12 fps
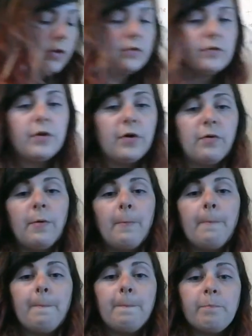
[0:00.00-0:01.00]
So
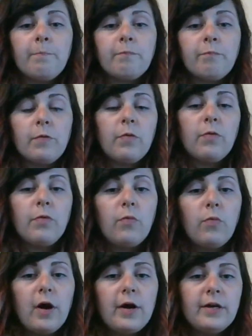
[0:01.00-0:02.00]
the
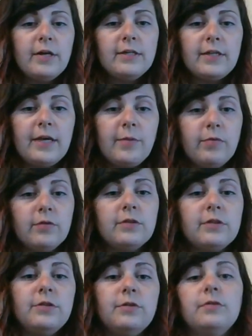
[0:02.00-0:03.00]
water is able
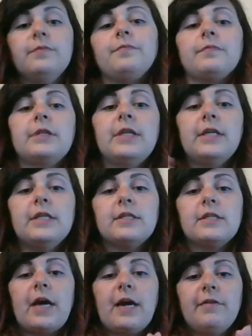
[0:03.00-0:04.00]
to get
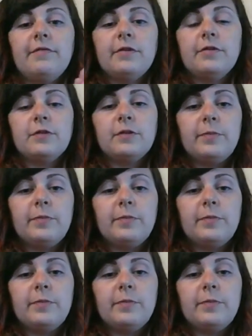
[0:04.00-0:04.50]
inside of those